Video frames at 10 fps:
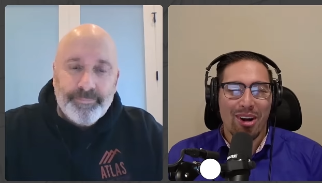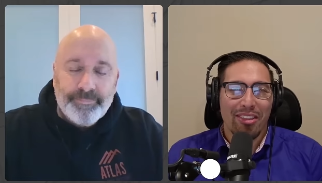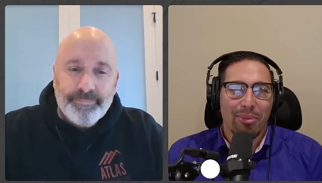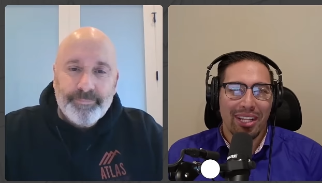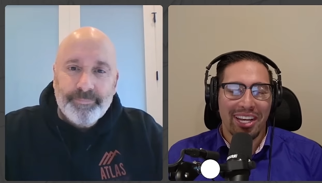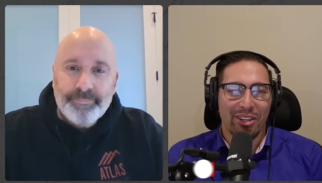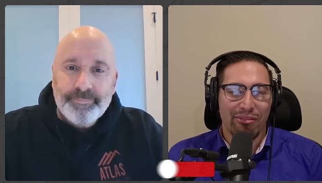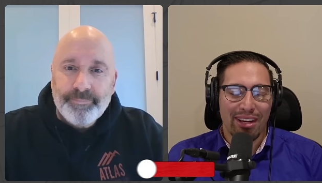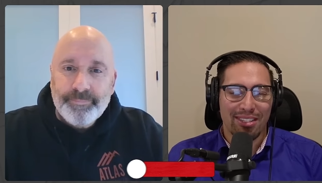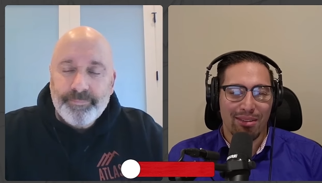Speaker 1: on the Millennial
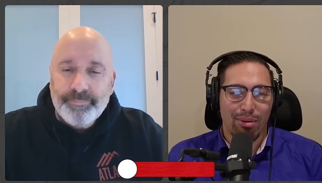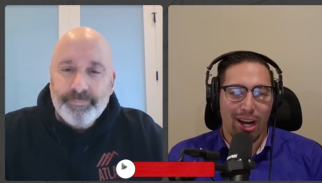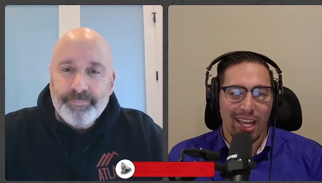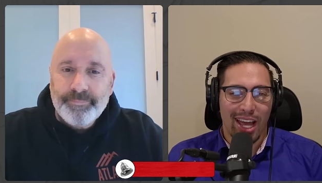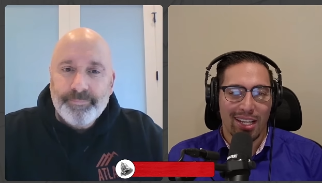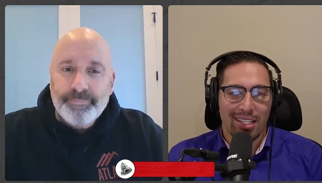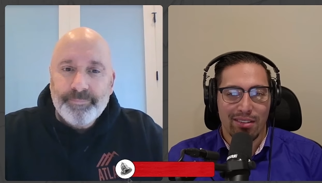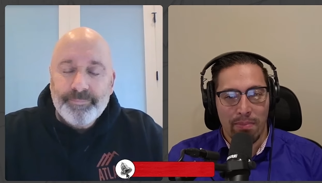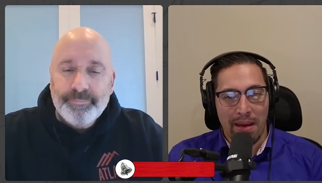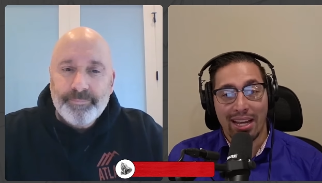Investing
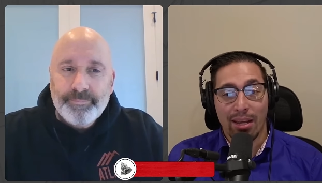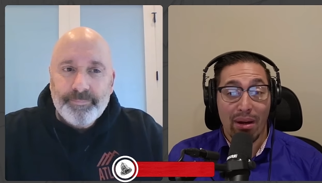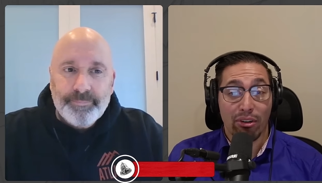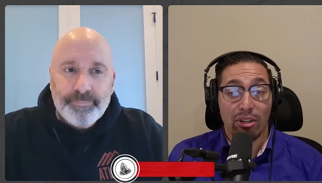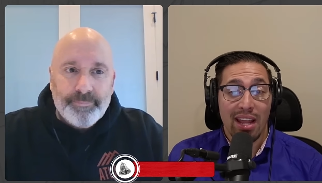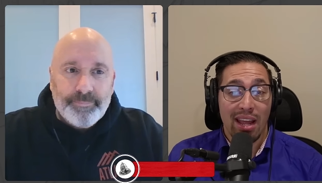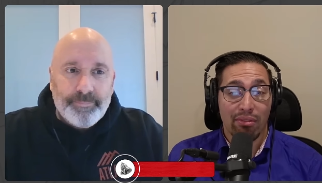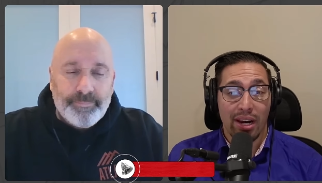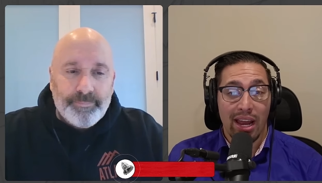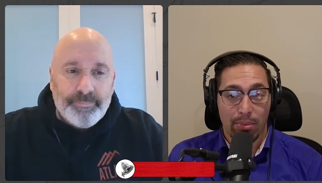podcast back in my first
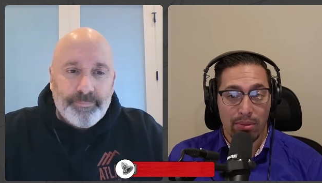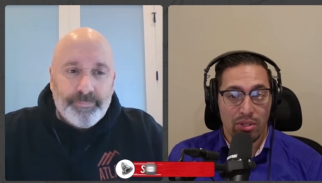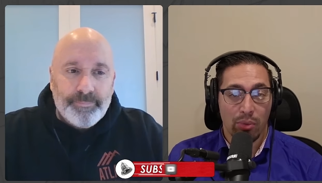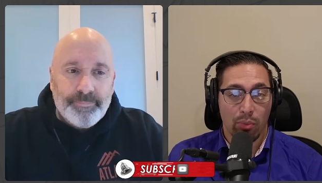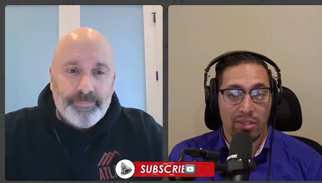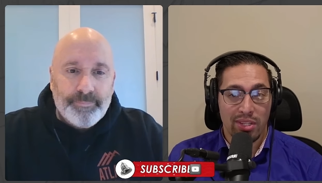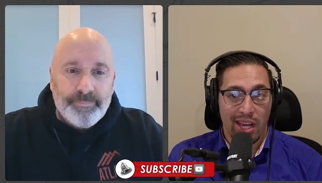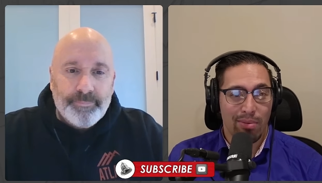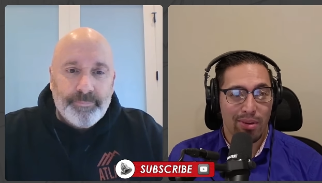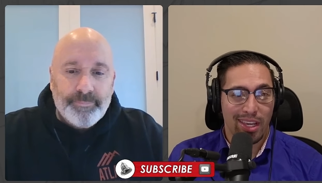ever episode with
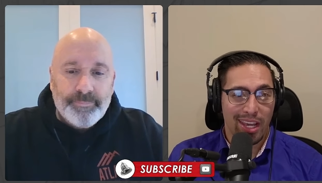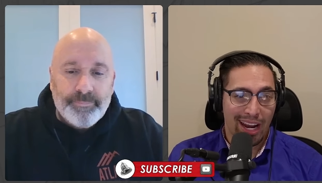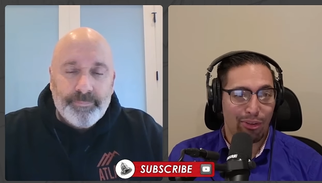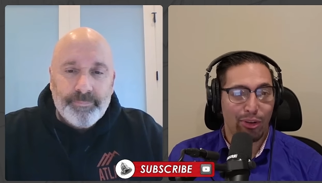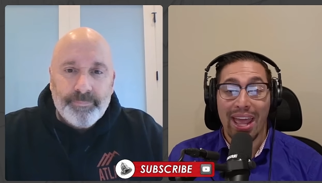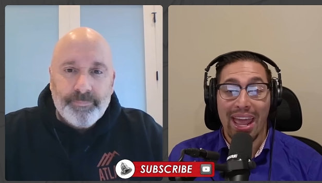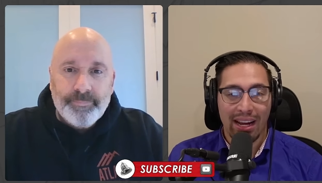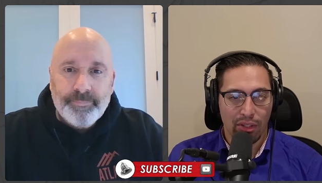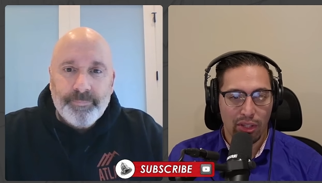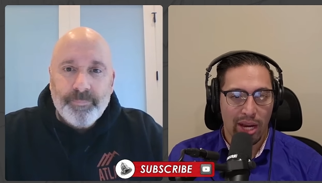TIP, and I've learned a
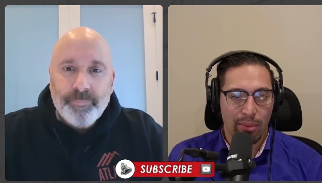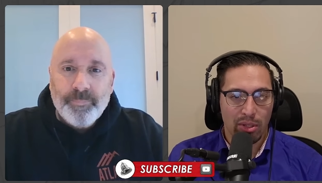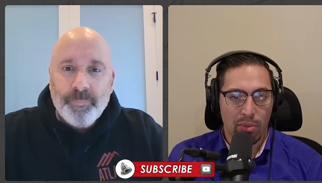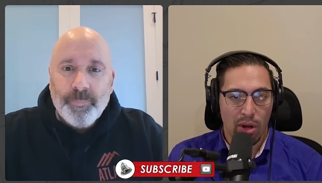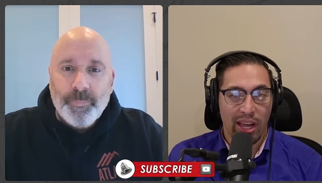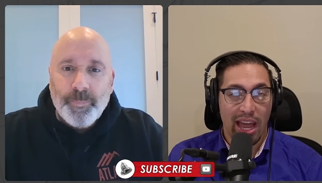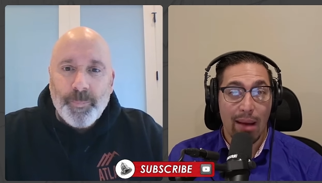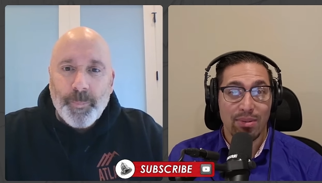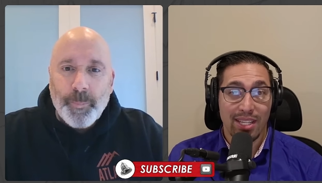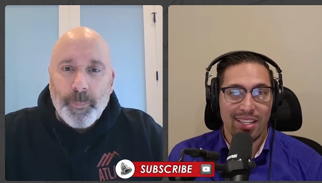heck of a lot about small
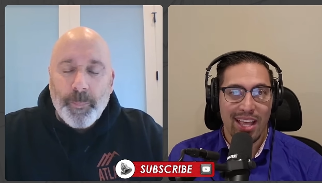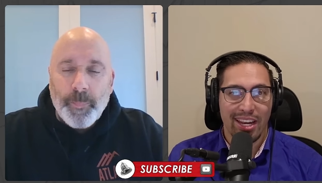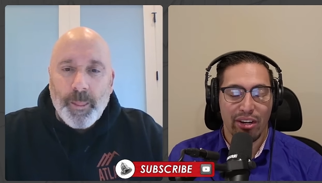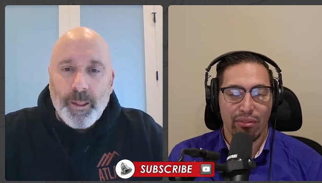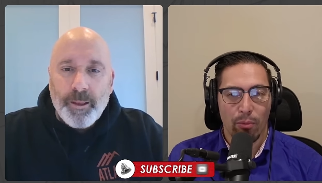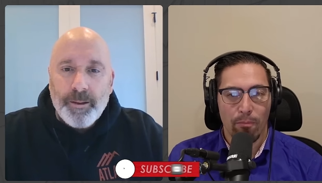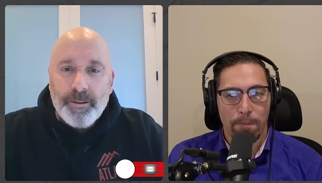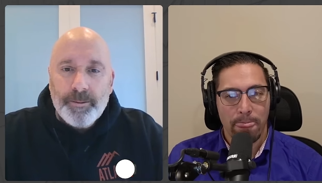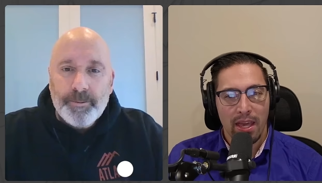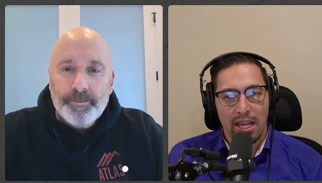caps since that interview.
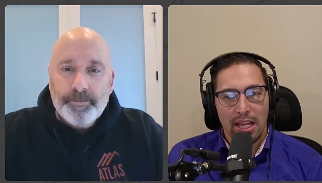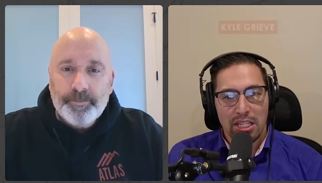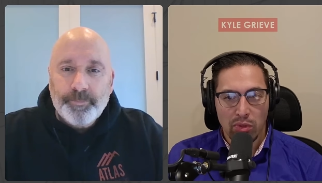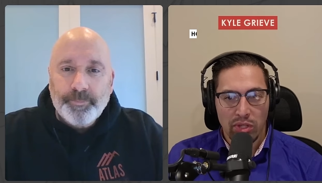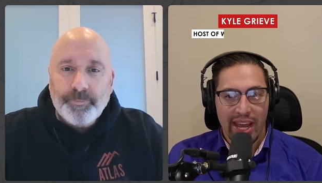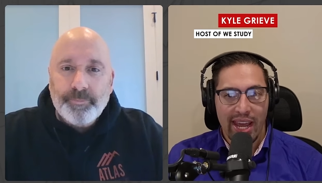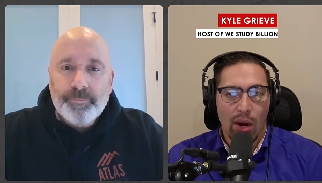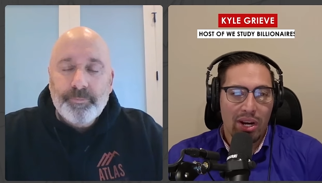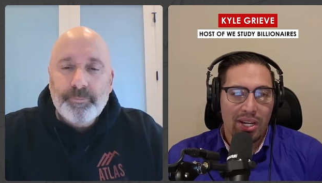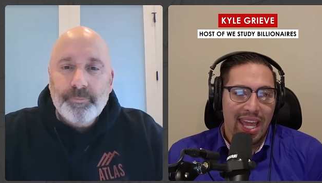So today
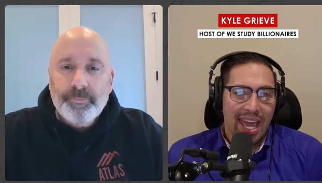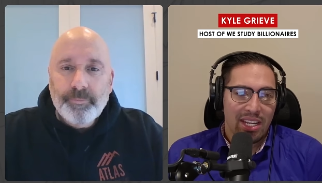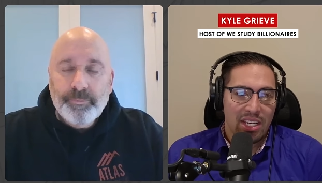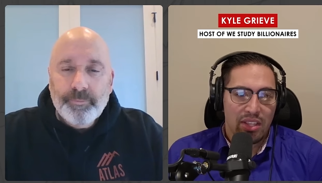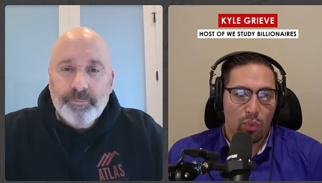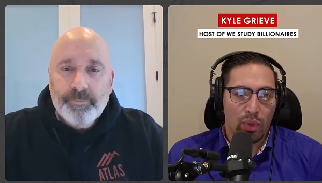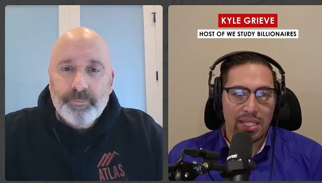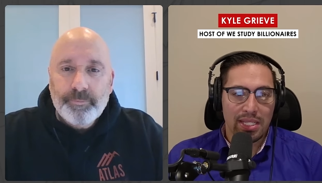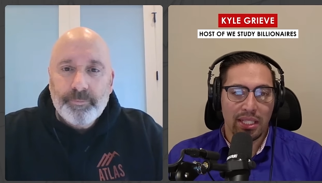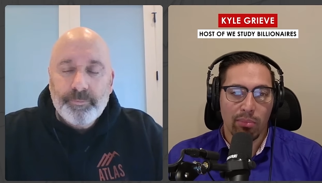I wanted to get into the
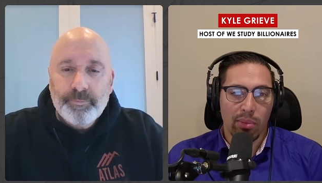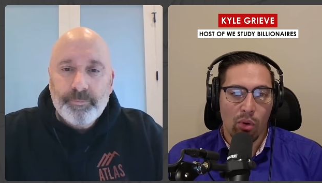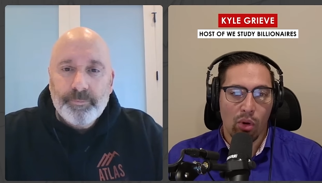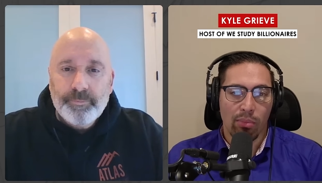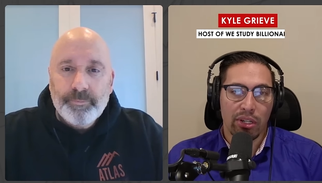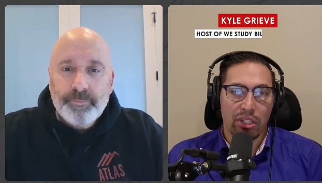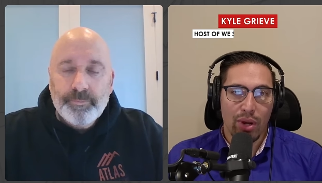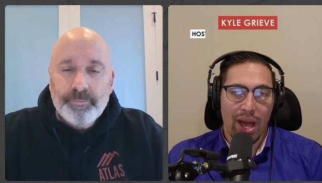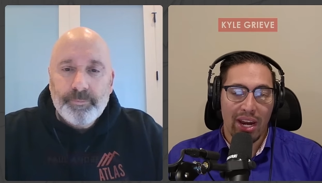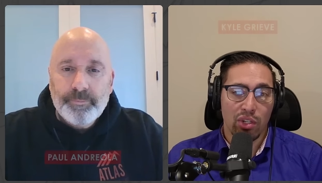weeds a little bit more about your
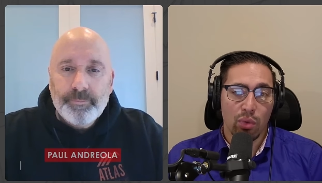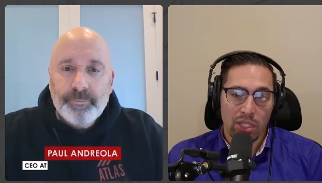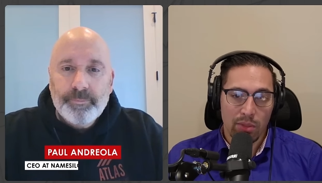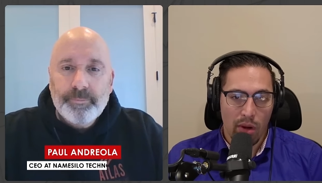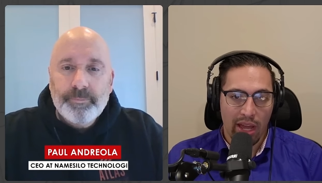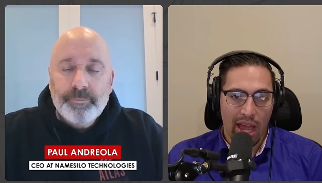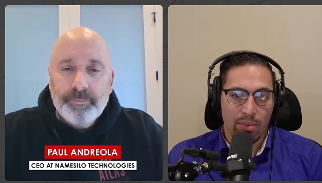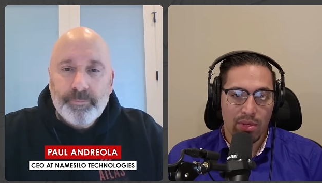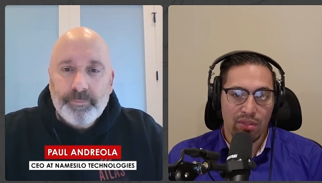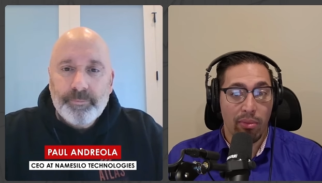strategy with small
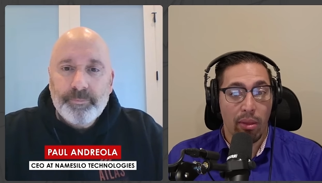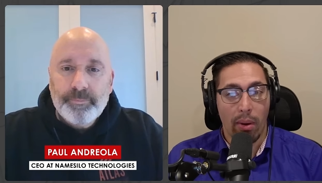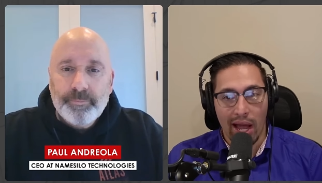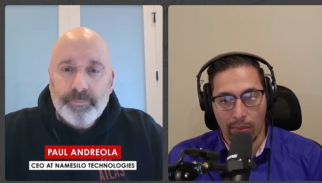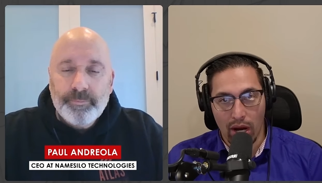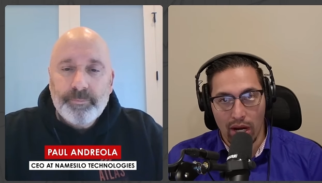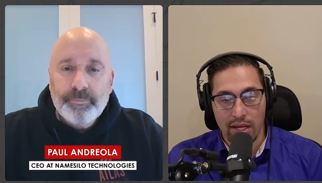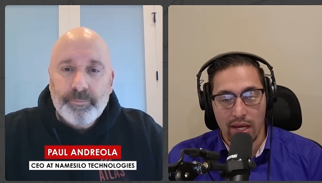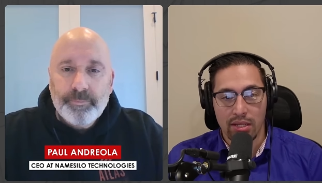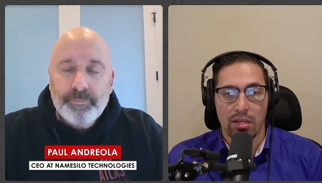caps from the buying
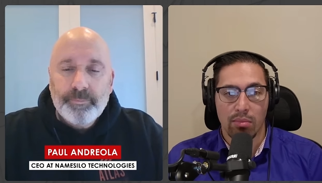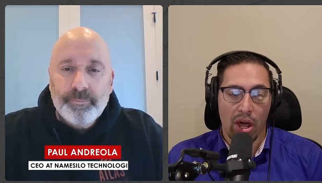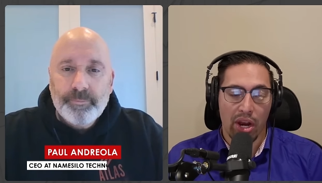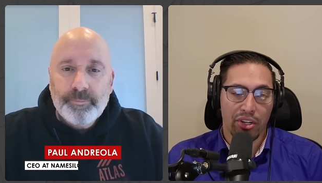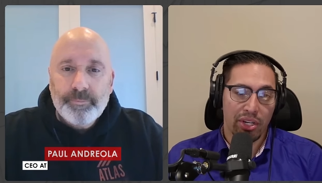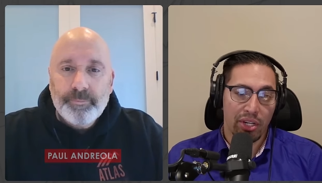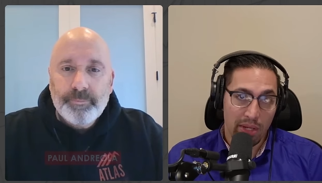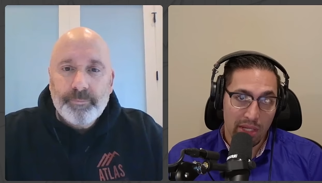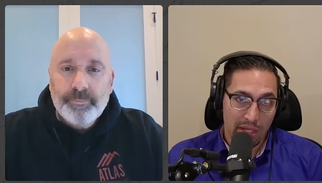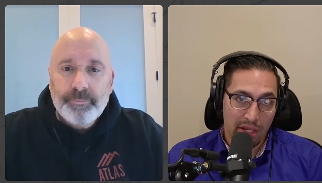process to monitoring your
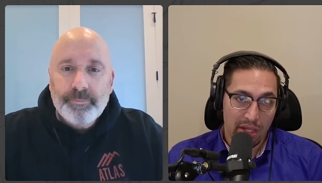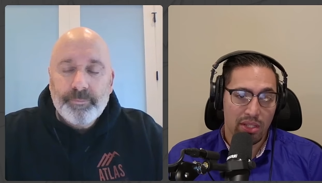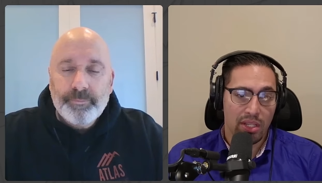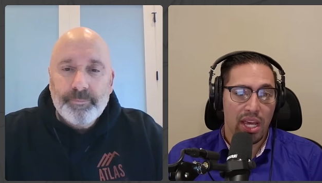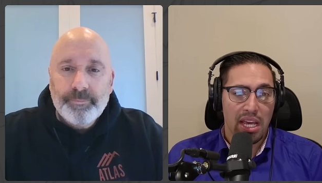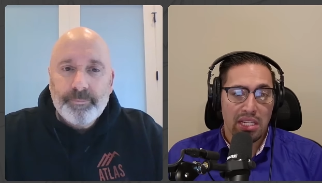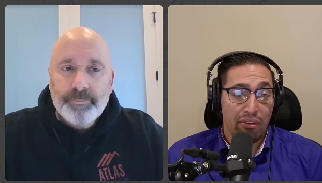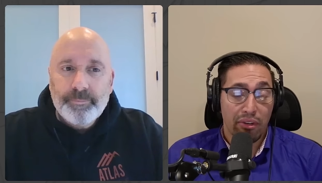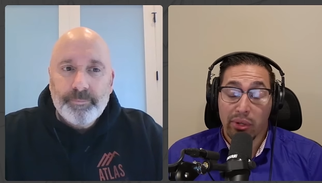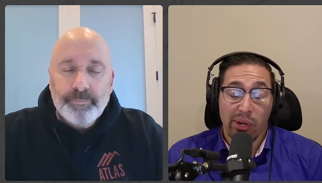businesses
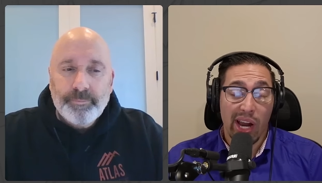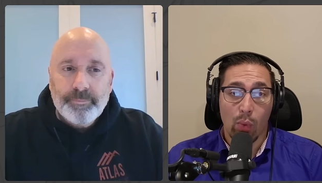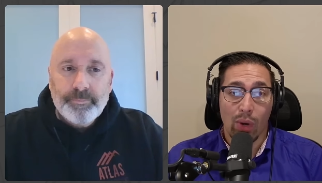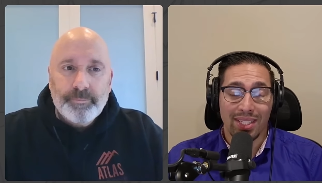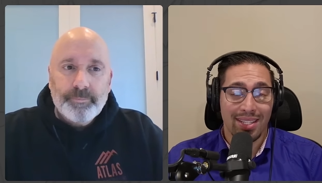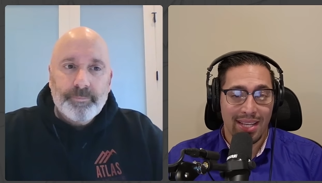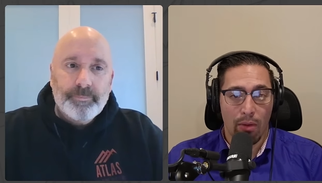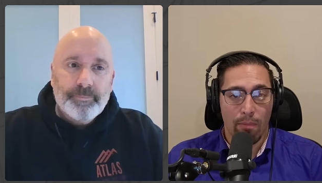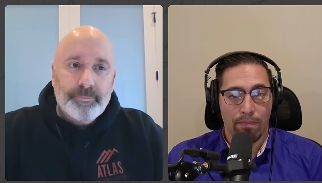to figuring out what to sell.